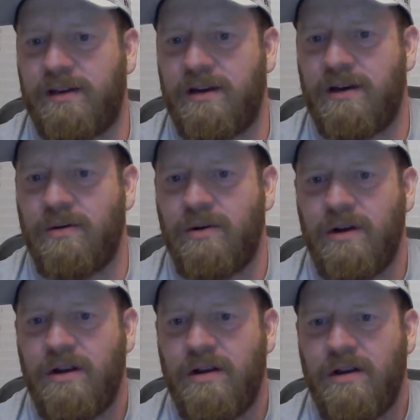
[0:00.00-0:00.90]
3
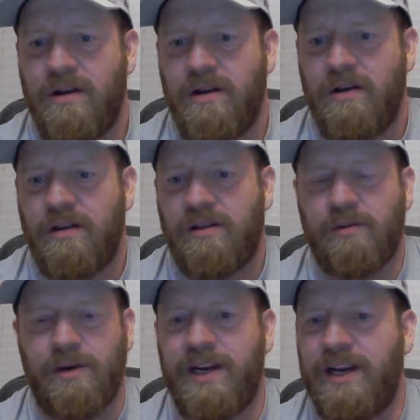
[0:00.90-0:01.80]

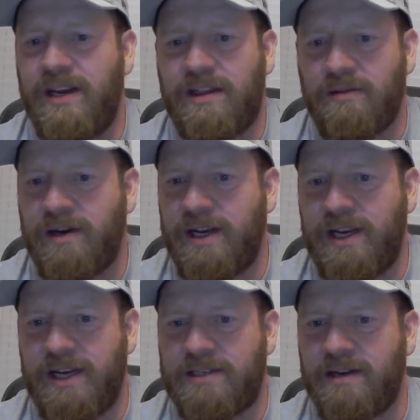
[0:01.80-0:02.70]

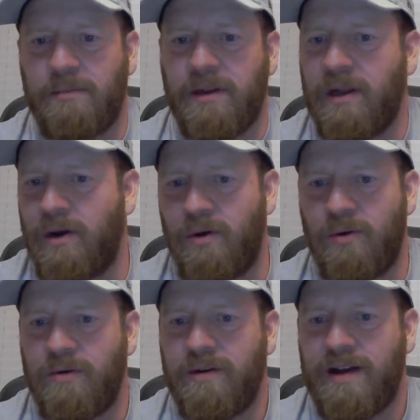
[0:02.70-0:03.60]
threes and below.